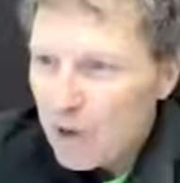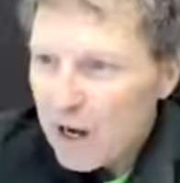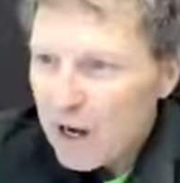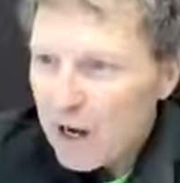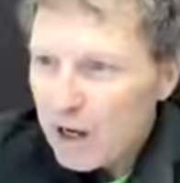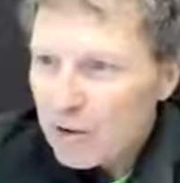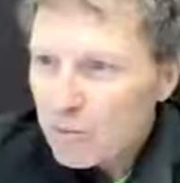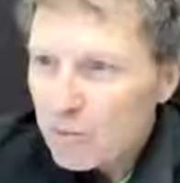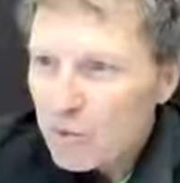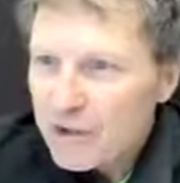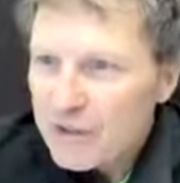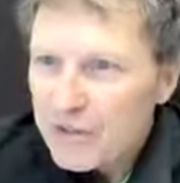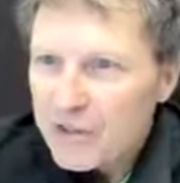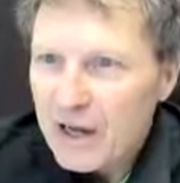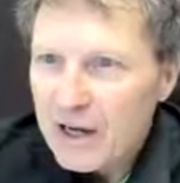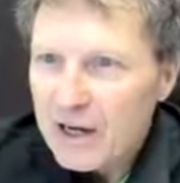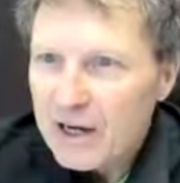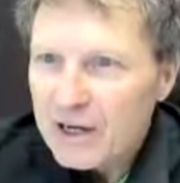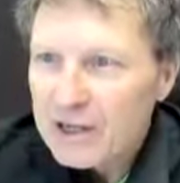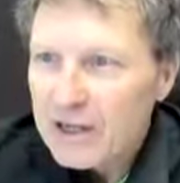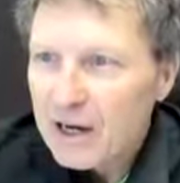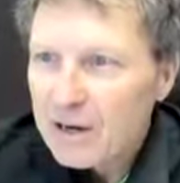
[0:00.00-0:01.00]
Well, with
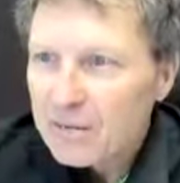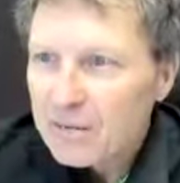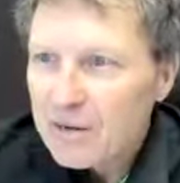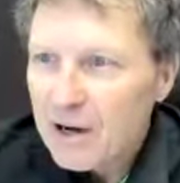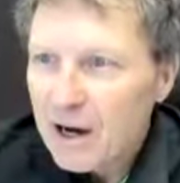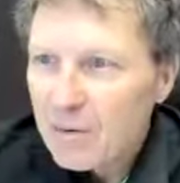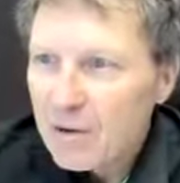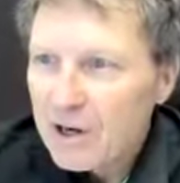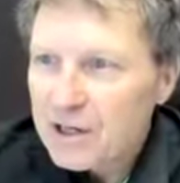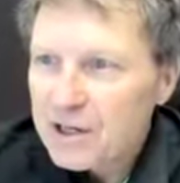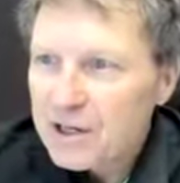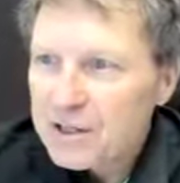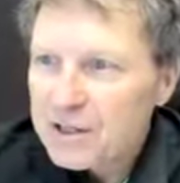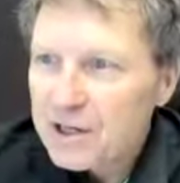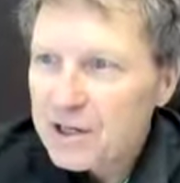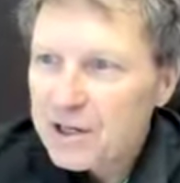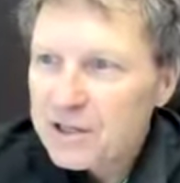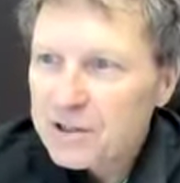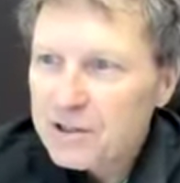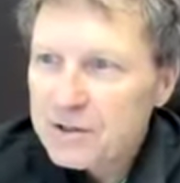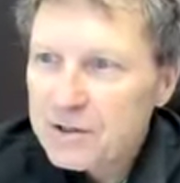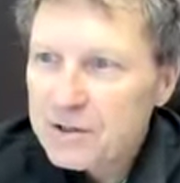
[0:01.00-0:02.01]
that, I want to
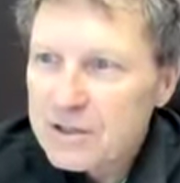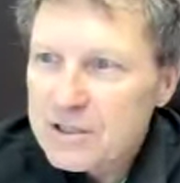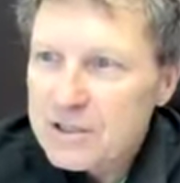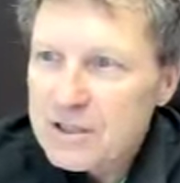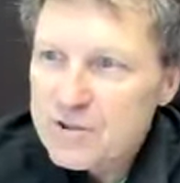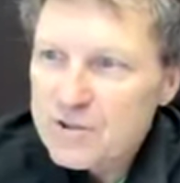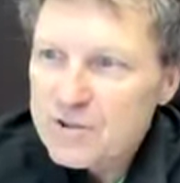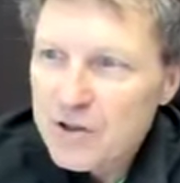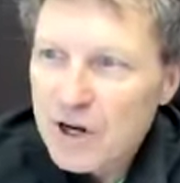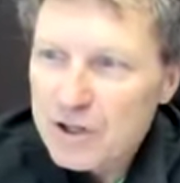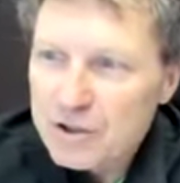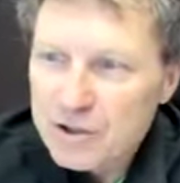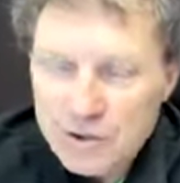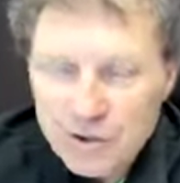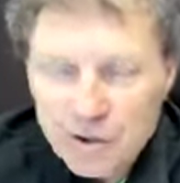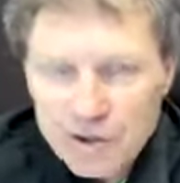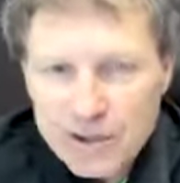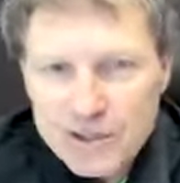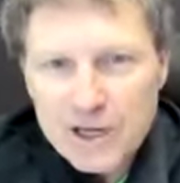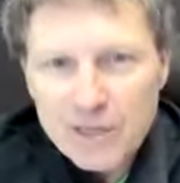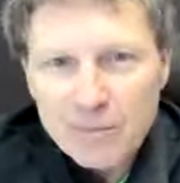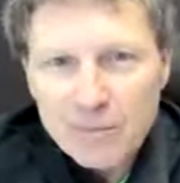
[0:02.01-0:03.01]
thank you. This is Roger
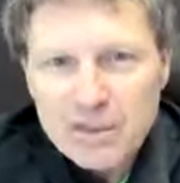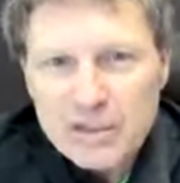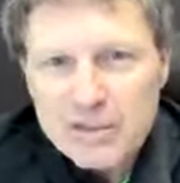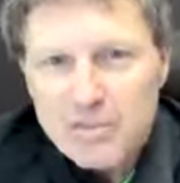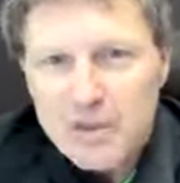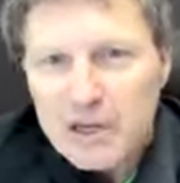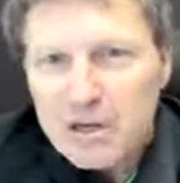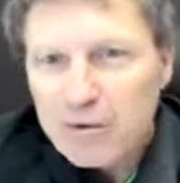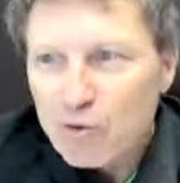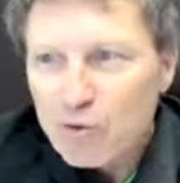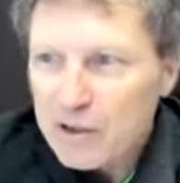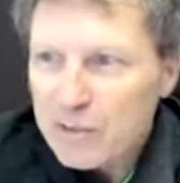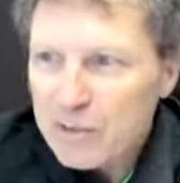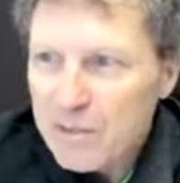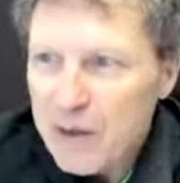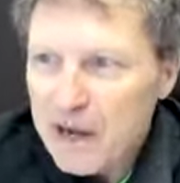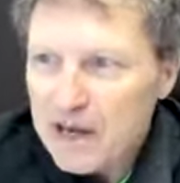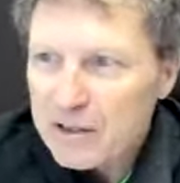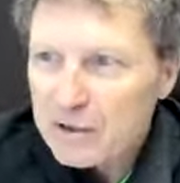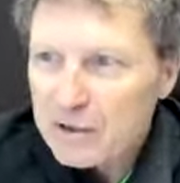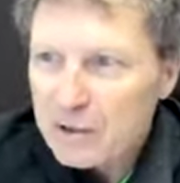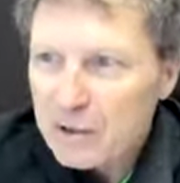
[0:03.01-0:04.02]
Royce. I've been speaking with
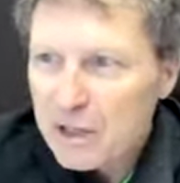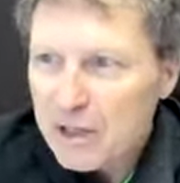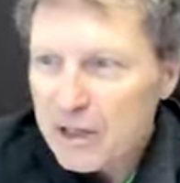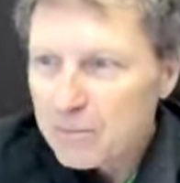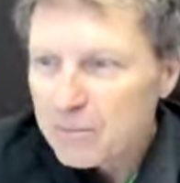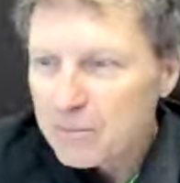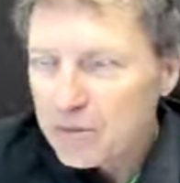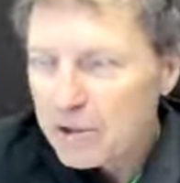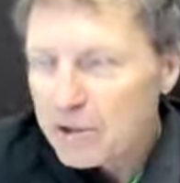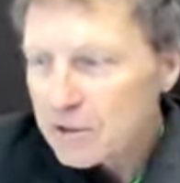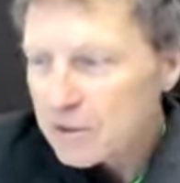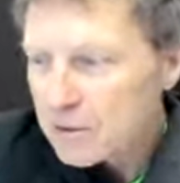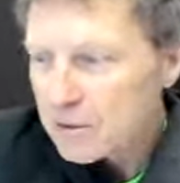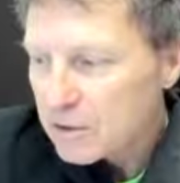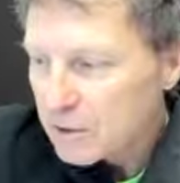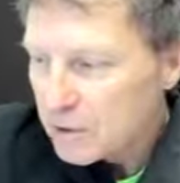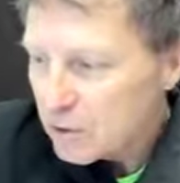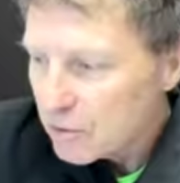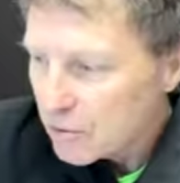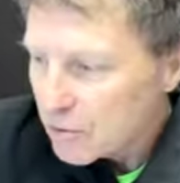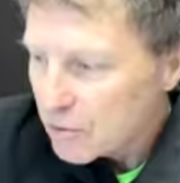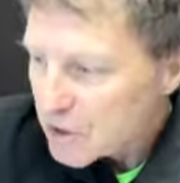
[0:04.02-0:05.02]
Michael Lambert,
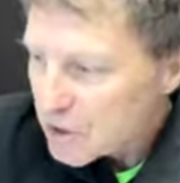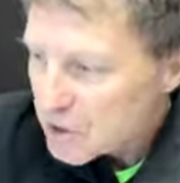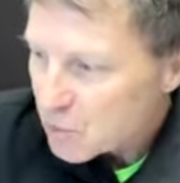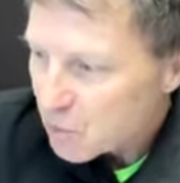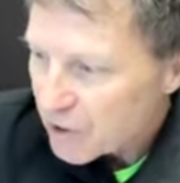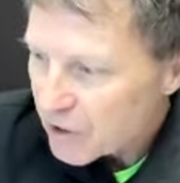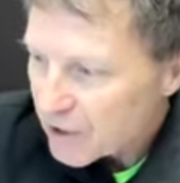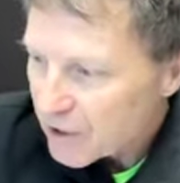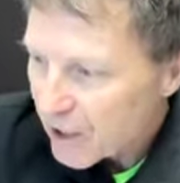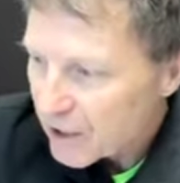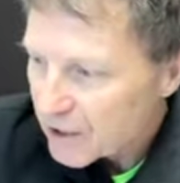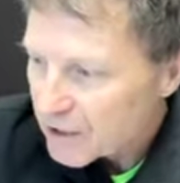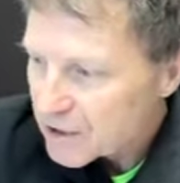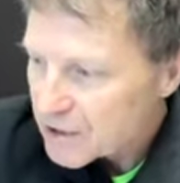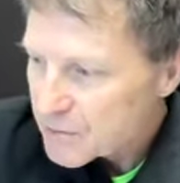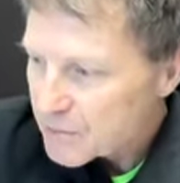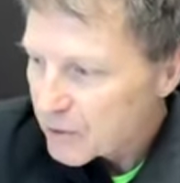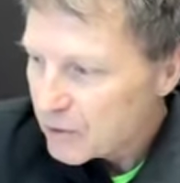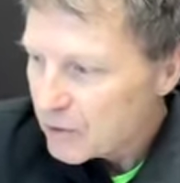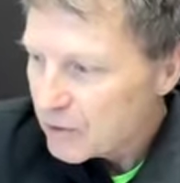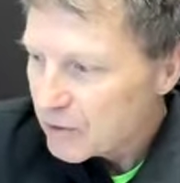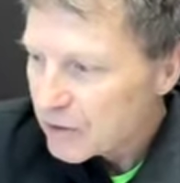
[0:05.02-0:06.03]
who is with Haynes
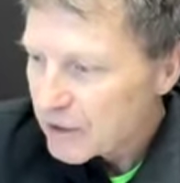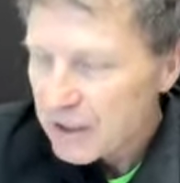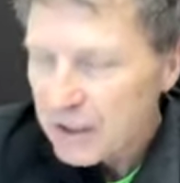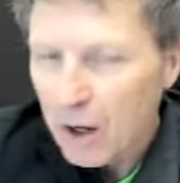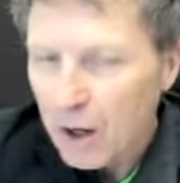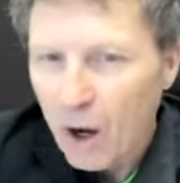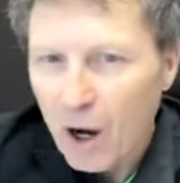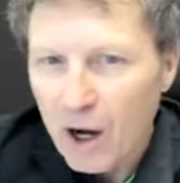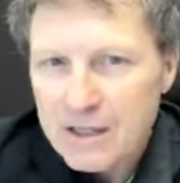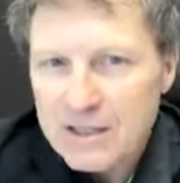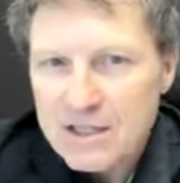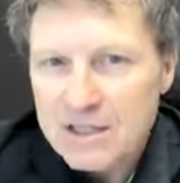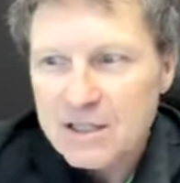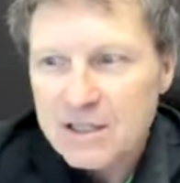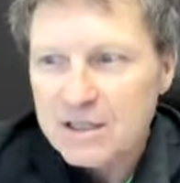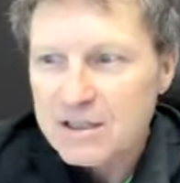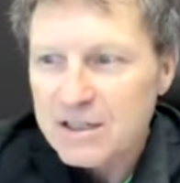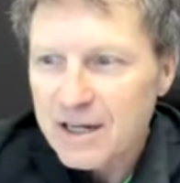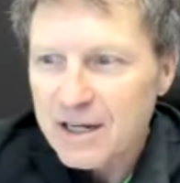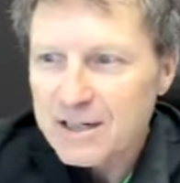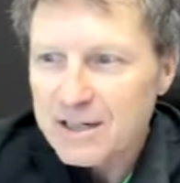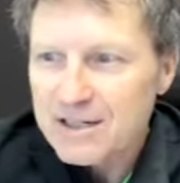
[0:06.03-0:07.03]
Boone in
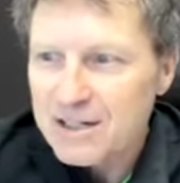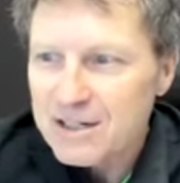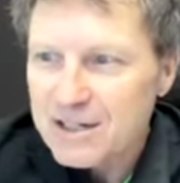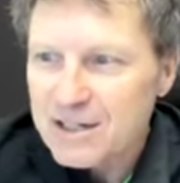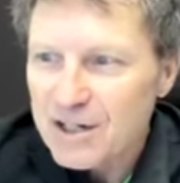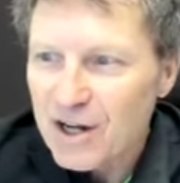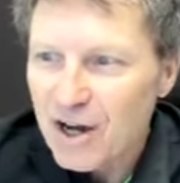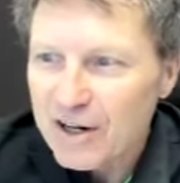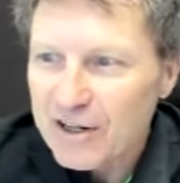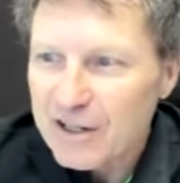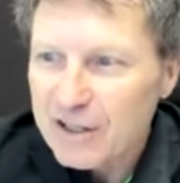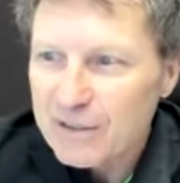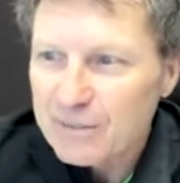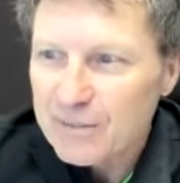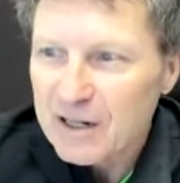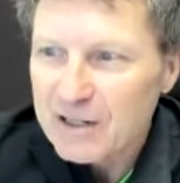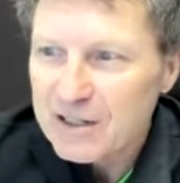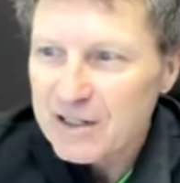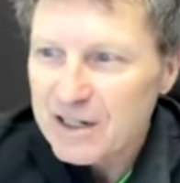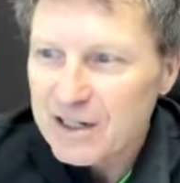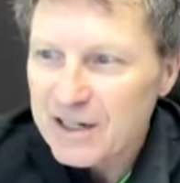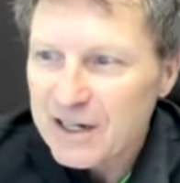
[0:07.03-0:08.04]
Austin, Texas, talking
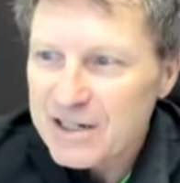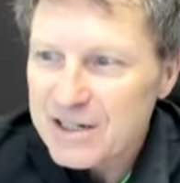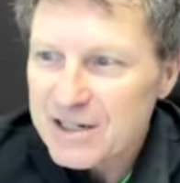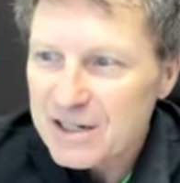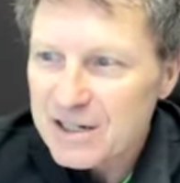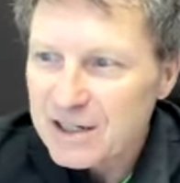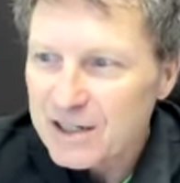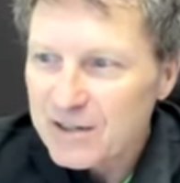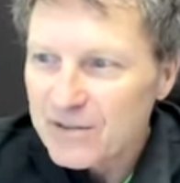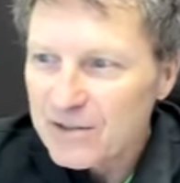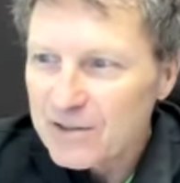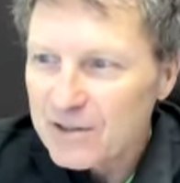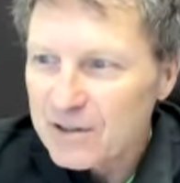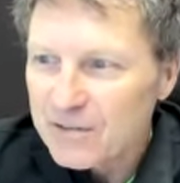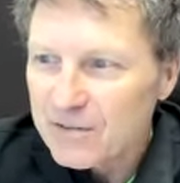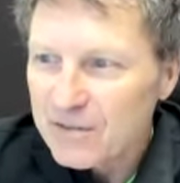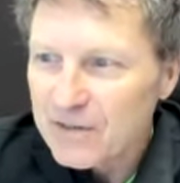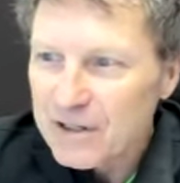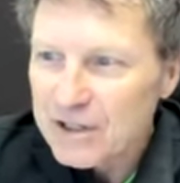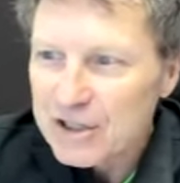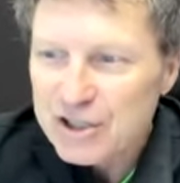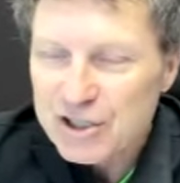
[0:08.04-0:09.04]
about the case of
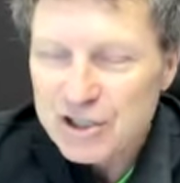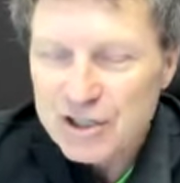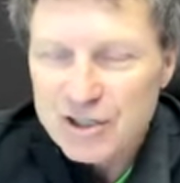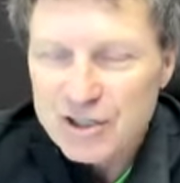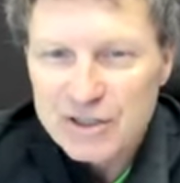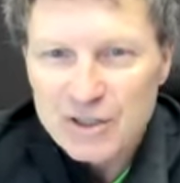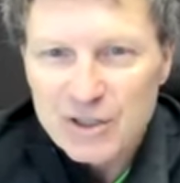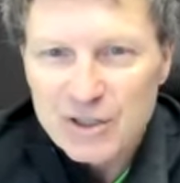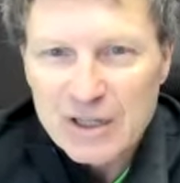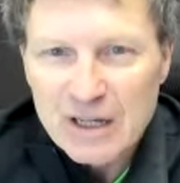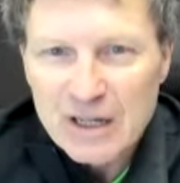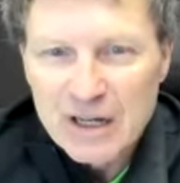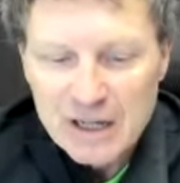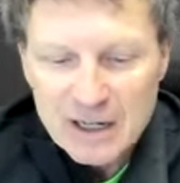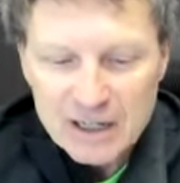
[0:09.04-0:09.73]
Gifford v. Sheil.